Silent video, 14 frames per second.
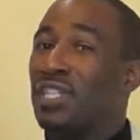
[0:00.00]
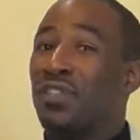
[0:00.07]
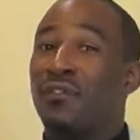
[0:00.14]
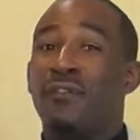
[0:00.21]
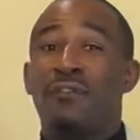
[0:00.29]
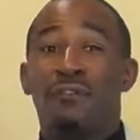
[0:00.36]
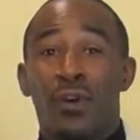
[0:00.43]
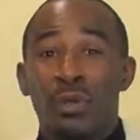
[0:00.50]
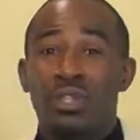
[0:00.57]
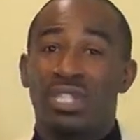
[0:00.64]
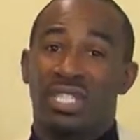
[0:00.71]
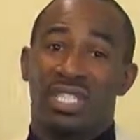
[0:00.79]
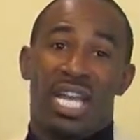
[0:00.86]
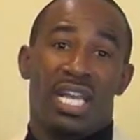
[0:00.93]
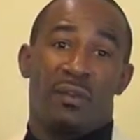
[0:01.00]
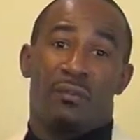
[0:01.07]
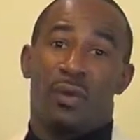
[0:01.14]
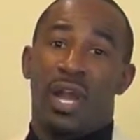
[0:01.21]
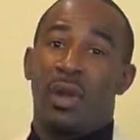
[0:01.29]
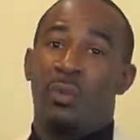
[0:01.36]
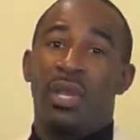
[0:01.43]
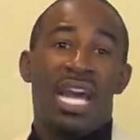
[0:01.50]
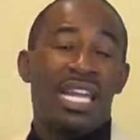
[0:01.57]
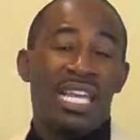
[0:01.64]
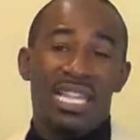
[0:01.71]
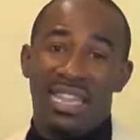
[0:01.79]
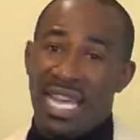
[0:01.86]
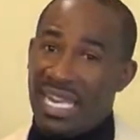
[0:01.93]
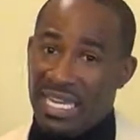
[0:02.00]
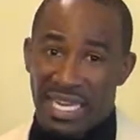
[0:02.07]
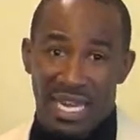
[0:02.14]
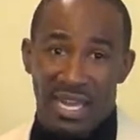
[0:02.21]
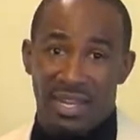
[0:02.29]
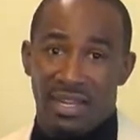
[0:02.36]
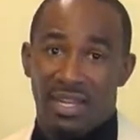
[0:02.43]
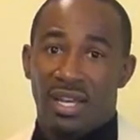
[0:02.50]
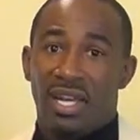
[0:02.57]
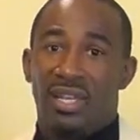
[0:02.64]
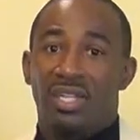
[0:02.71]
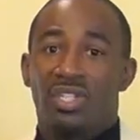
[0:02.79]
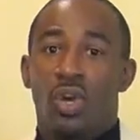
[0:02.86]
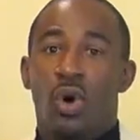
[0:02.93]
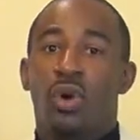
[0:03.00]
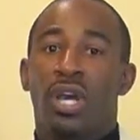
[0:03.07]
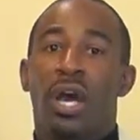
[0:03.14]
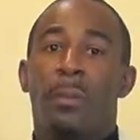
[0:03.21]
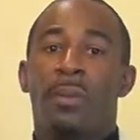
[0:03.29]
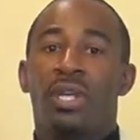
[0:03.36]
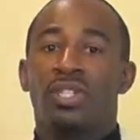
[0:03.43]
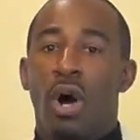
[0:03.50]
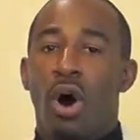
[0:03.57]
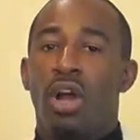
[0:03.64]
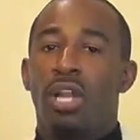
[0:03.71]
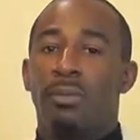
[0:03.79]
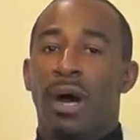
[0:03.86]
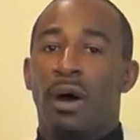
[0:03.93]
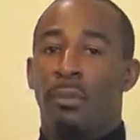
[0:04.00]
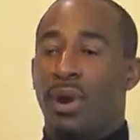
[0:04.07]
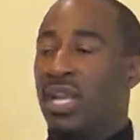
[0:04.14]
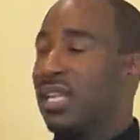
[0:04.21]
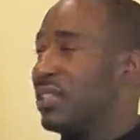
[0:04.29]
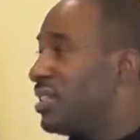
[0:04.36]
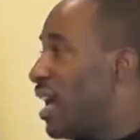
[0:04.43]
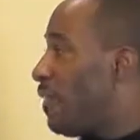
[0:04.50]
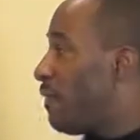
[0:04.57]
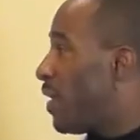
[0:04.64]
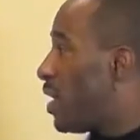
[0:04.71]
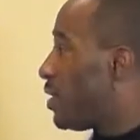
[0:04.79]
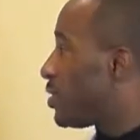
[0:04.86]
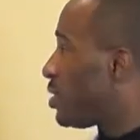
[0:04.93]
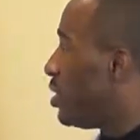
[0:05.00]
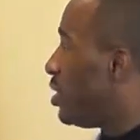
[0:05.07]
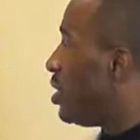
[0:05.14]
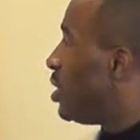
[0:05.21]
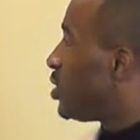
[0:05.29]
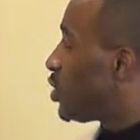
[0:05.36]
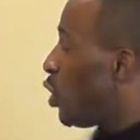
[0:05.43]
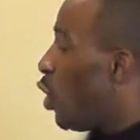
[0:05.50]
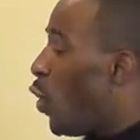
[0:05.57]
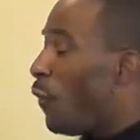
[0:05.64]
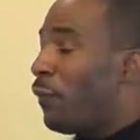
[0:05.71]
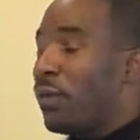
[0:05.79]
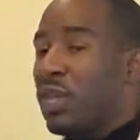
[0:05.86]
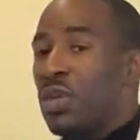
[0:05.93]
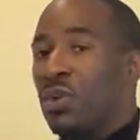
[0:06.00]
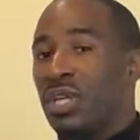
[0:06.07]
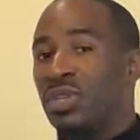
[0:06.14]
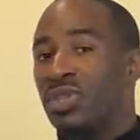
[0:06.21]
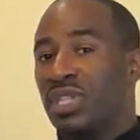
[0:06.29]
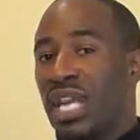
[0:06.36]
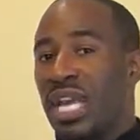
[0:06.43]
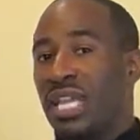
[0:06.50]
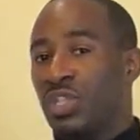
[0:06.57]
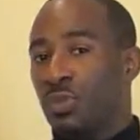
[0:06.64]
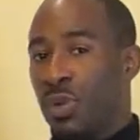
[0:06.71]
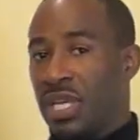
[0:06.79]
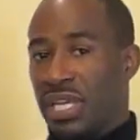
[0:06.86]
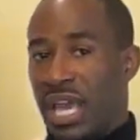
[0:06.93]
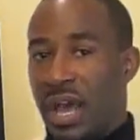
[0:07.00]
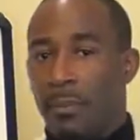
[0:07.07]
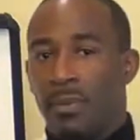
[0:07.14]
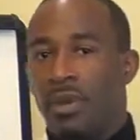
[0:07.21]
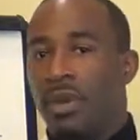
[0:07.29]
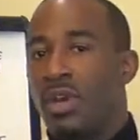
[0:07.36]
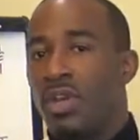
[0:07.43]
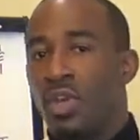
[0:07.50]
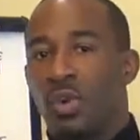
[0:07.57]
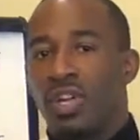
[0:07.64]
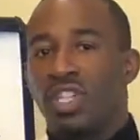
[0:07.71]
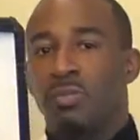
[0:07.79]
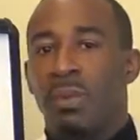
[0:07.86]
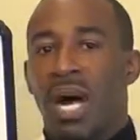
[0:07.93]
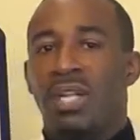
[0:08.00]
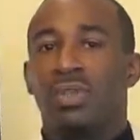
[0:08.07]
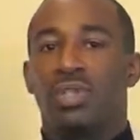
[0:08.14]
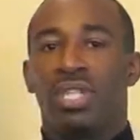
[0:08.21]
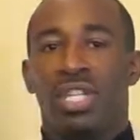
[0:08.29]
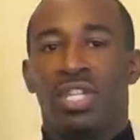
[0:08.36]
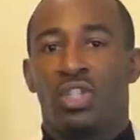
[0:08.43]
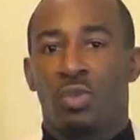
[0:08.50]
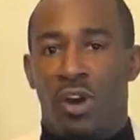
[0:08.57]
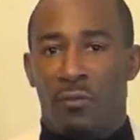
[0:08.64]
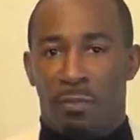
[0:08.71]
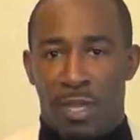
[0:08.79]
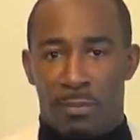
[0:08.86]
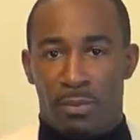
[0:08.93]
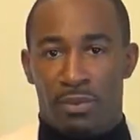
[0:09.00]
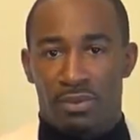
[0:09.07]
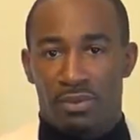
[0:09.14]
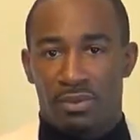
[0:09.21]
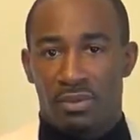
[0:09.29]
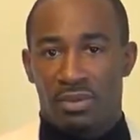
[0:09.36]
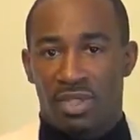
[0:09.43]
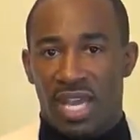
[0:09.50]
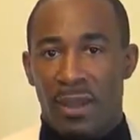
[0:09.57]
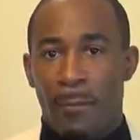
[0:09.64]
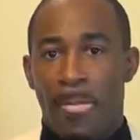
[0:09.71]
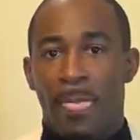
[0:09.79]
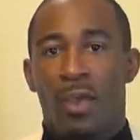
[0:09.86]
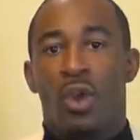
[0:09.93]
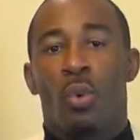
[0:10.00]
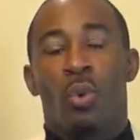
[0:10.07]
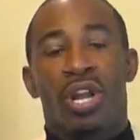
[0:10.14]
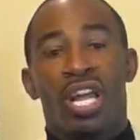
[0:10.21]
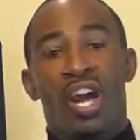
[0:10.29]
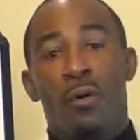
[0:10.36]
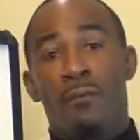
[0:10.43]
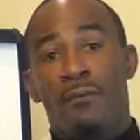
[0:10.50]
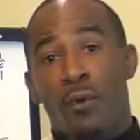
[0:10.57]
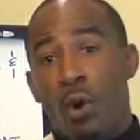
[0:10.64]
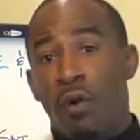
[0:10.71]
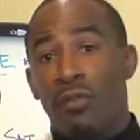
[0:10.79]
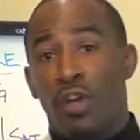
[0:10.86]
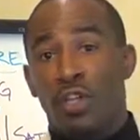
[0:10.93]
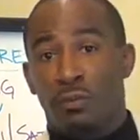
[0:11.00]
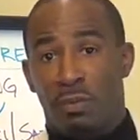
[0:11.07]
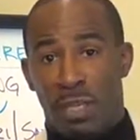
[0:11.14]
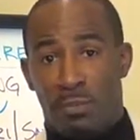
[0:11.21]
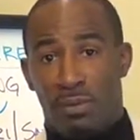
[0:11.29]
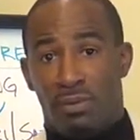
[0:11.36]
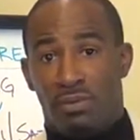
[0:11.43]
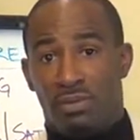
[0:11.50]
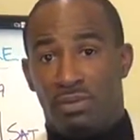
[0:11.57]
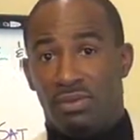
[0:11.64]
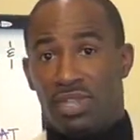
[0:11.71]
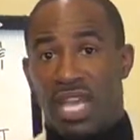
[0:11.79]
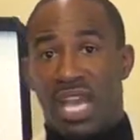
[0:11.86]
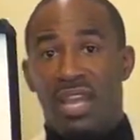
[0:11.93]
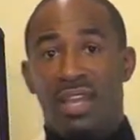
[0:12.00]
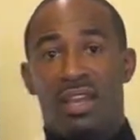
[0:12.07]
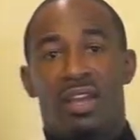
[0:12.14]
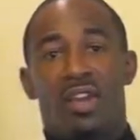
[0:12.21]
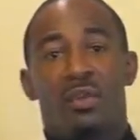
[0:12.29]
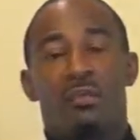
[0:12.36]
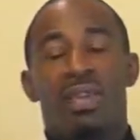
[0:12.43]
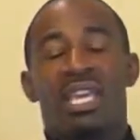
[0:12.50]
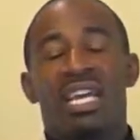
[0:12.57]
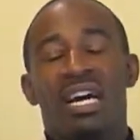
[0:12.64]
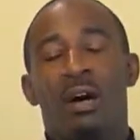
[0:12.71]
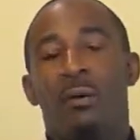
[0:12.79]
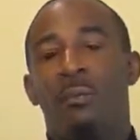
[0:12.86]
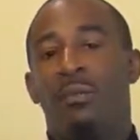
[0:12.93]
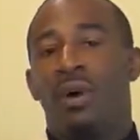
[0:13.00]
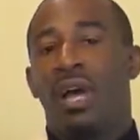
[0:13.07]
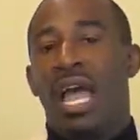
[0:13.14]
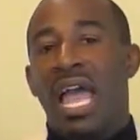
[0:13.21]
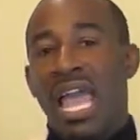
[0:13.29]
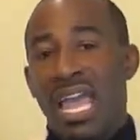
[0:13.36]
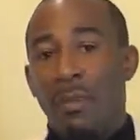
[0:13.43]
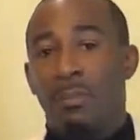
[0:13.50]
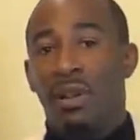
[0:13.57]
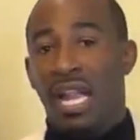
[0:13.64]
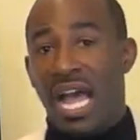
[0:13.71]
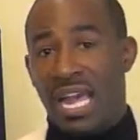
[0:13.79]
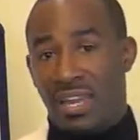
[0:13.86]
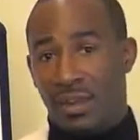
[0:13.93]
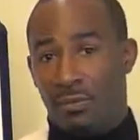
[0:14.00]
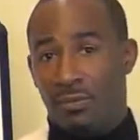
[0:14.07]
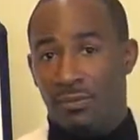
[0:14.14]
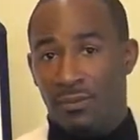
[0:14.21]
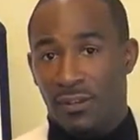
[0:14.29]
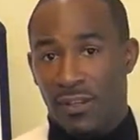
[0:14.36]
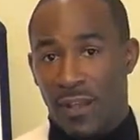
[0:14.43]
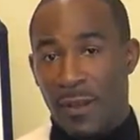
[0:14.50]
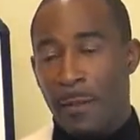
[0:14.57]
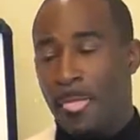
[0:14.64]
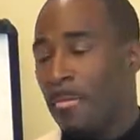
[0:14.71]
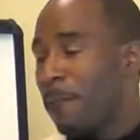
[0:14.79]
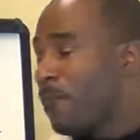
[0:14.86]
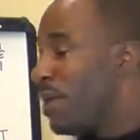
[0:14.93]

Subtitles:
is the first executive rank. We got to get that done. This whole company is all about breaking Sapphires. So hopefully you understand. Let's recap. You want to sponsor 10 to 12 people. Okay? We're going to help 4 of those people. Okay? Become a platinum. Okay?